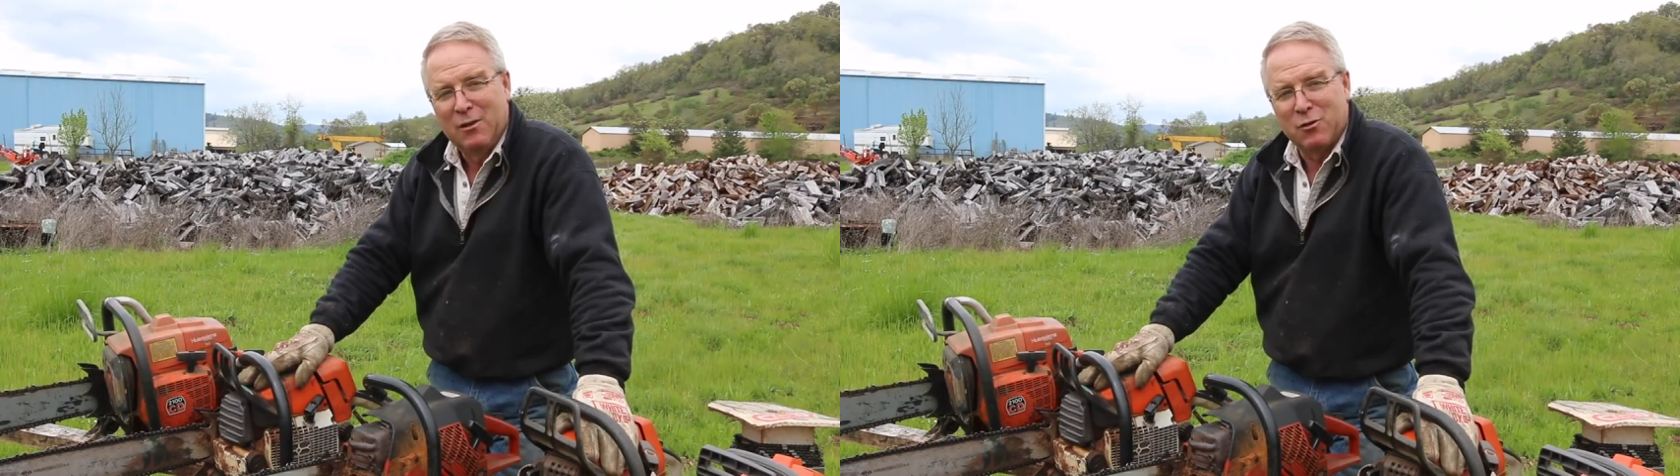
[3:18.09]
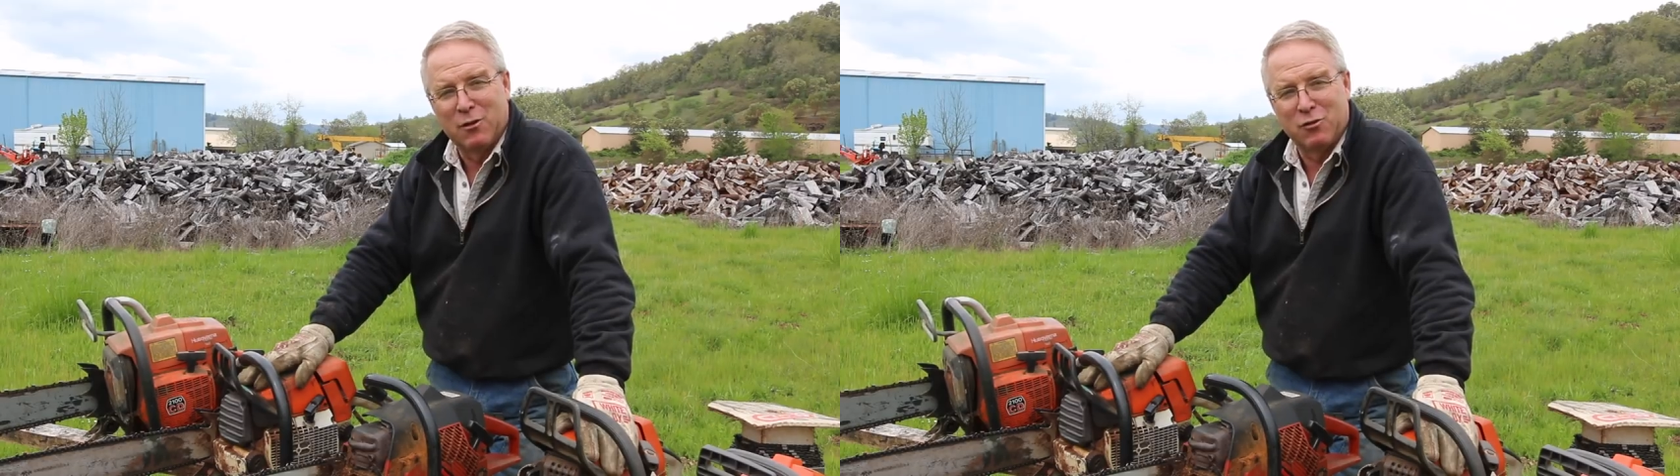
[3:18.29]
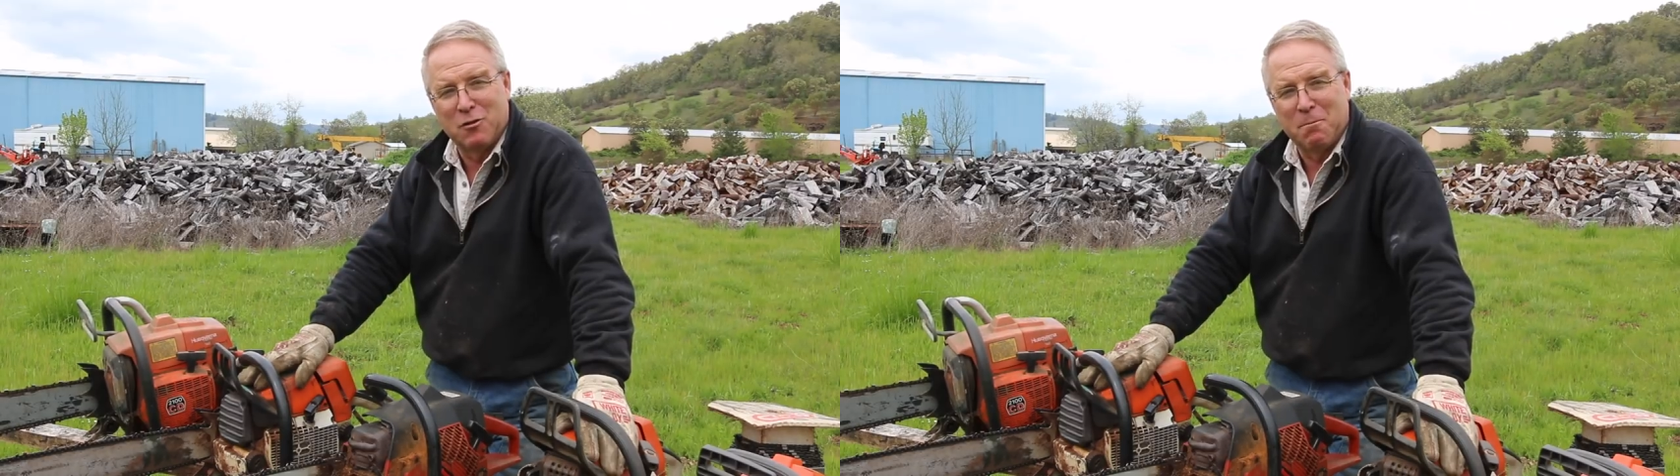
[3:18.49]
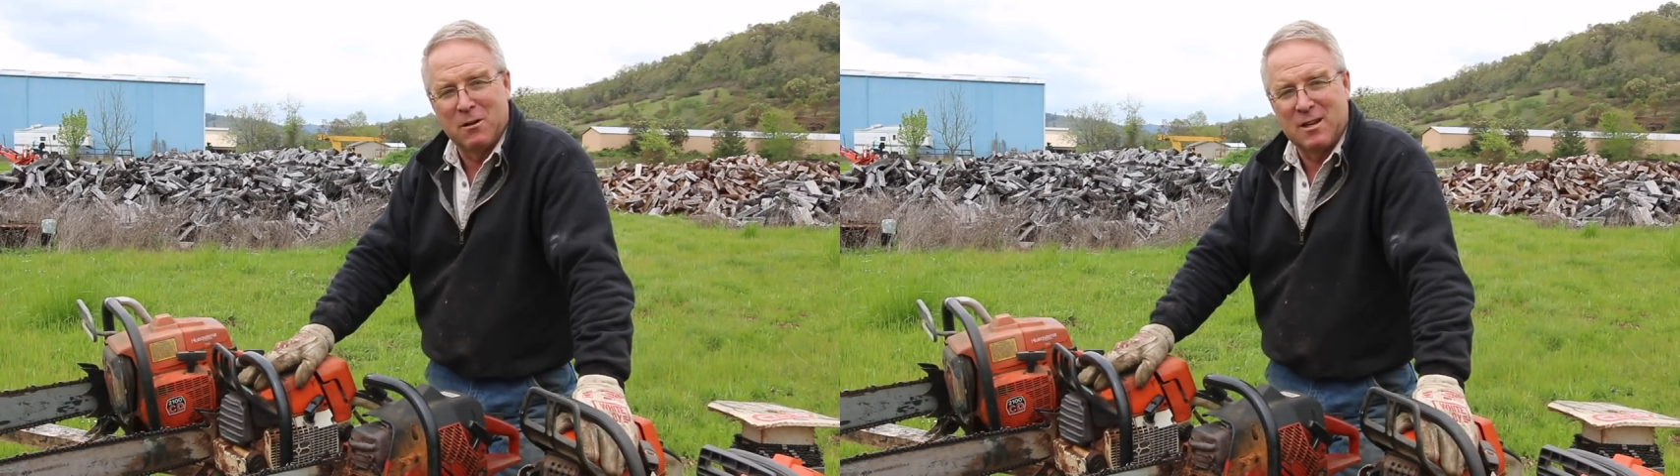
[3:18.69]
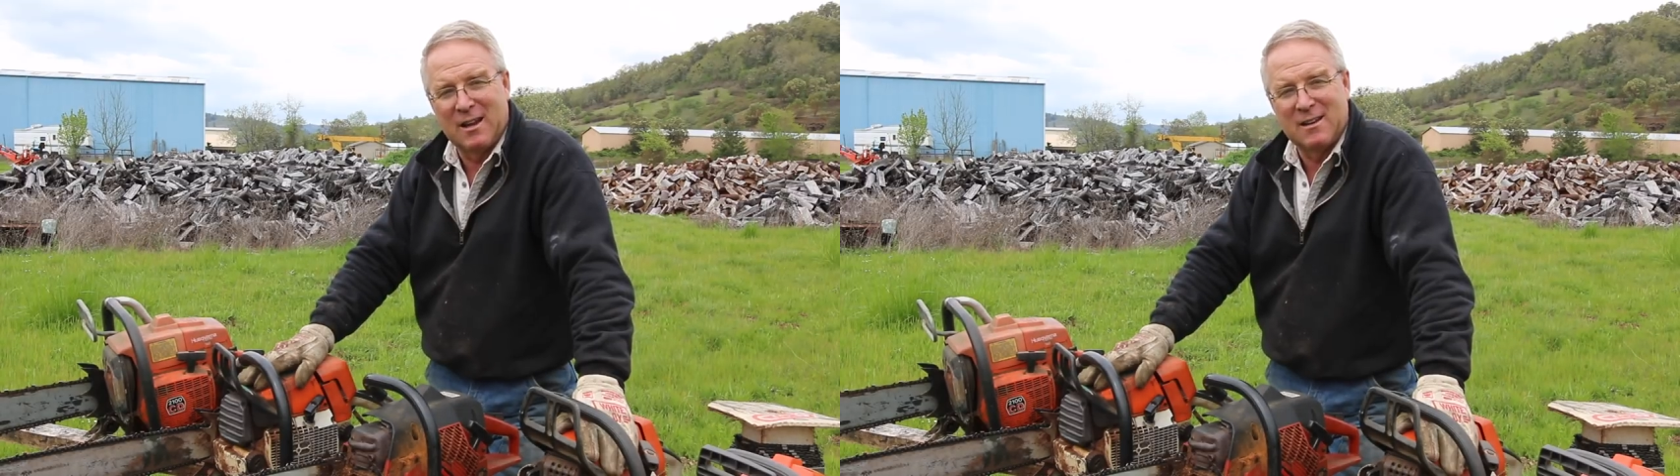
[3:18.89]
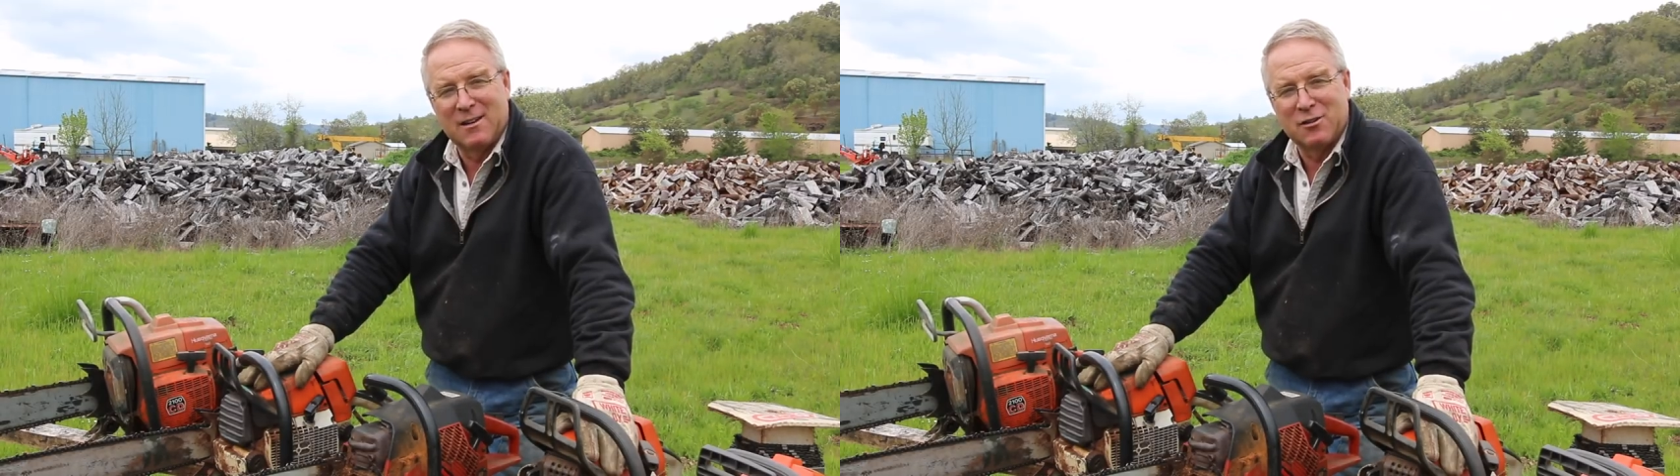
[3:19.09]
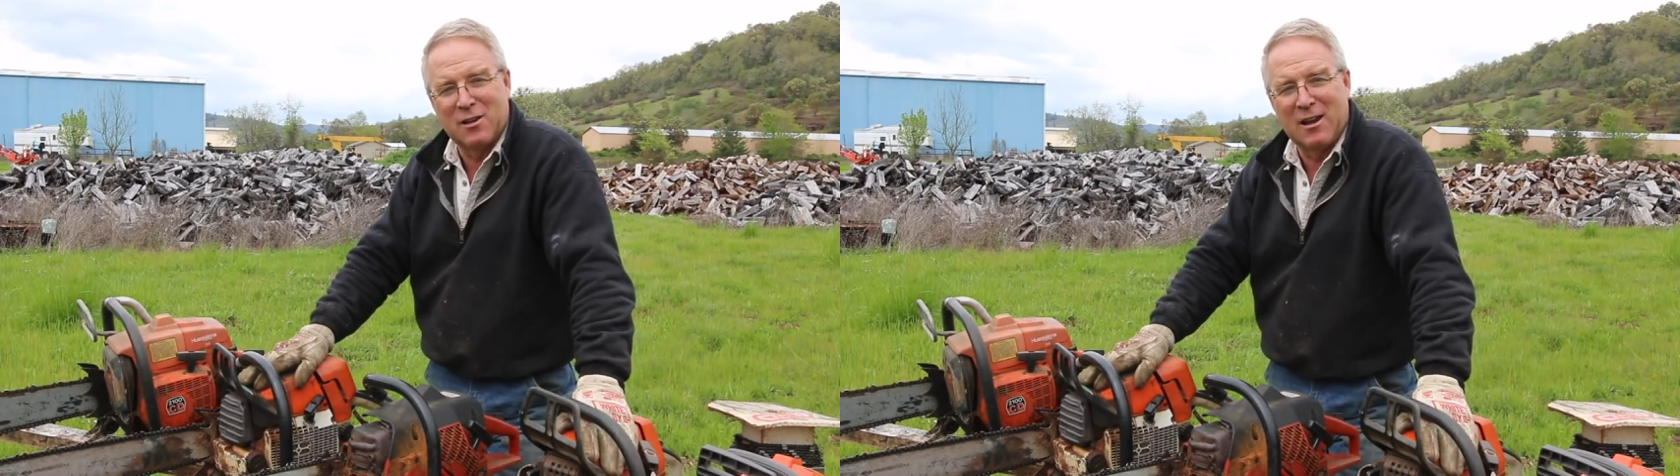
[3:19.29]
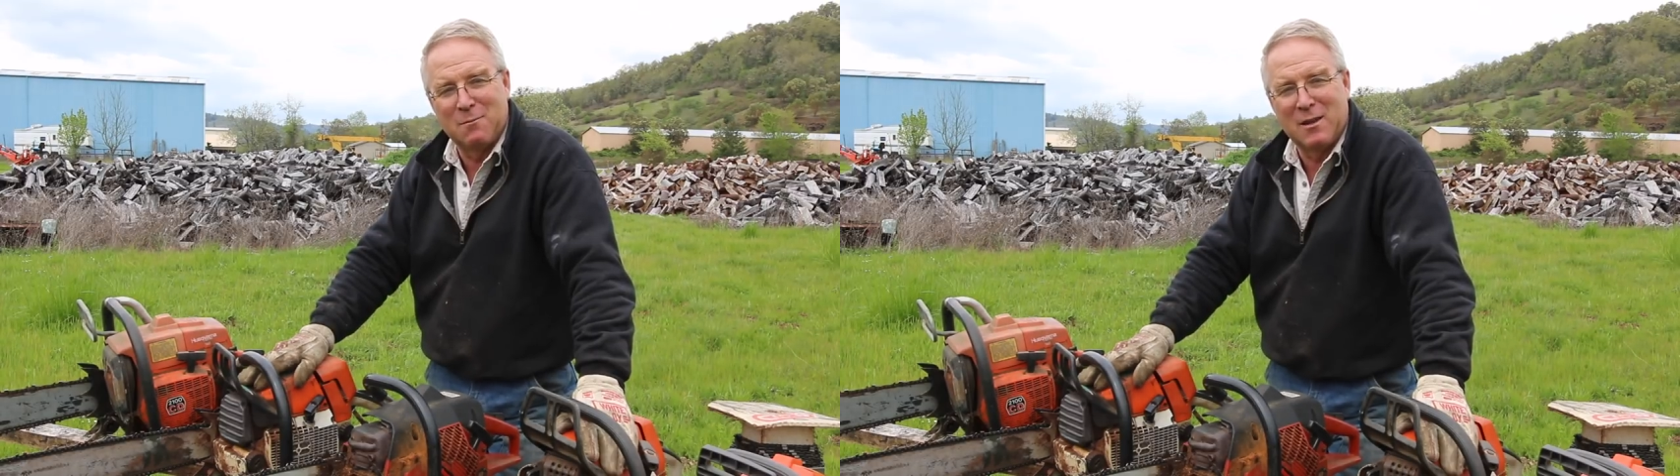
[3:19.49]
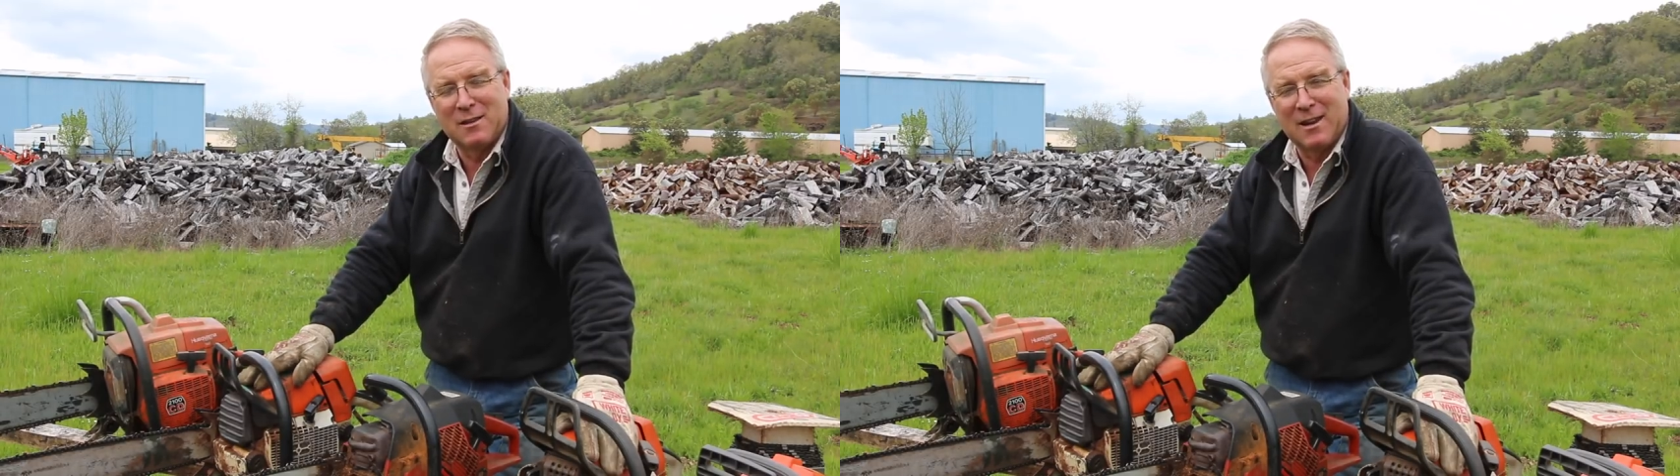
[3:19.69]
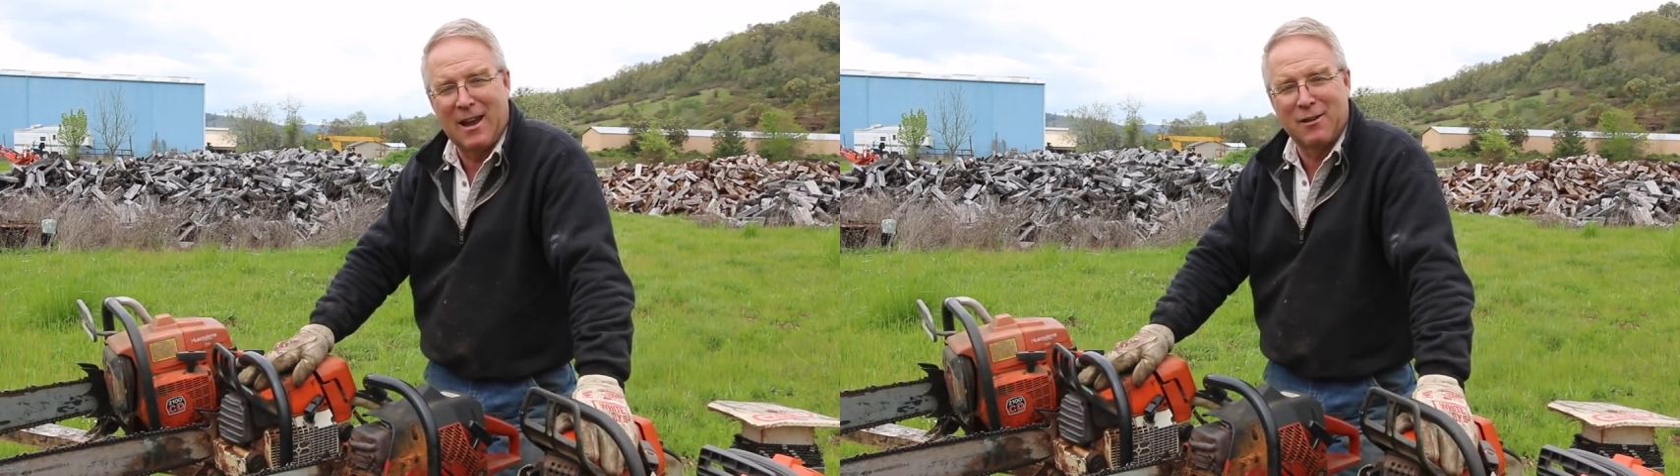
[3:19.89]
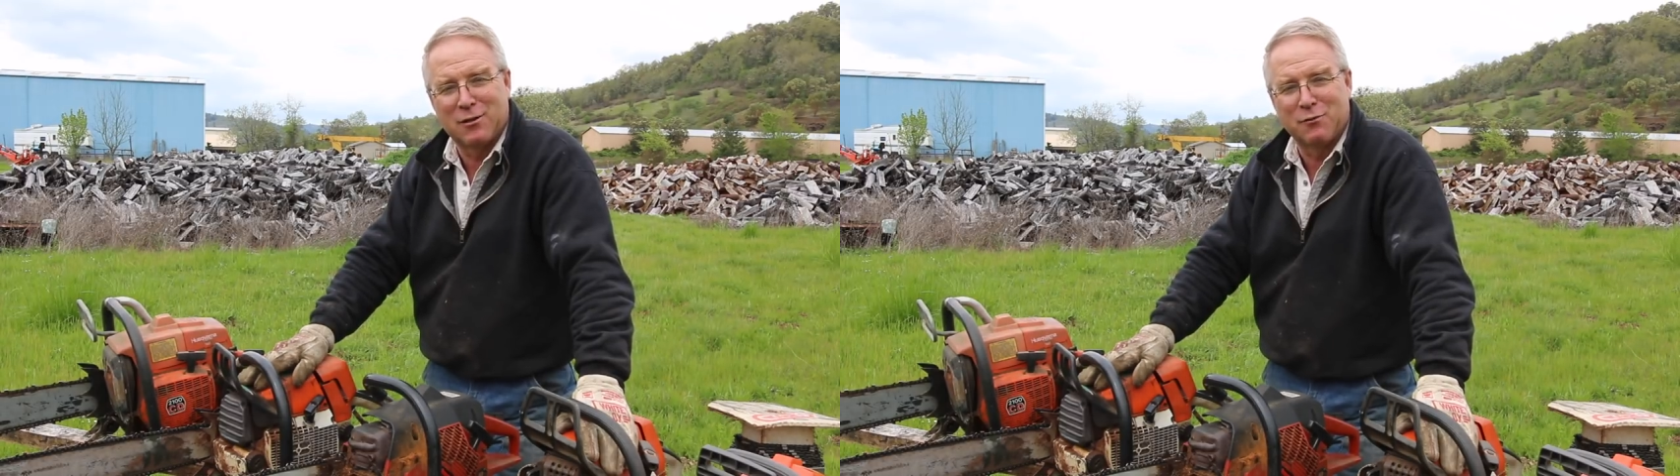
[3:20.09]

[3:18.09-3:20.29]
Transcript: So the superintendent assigned me the task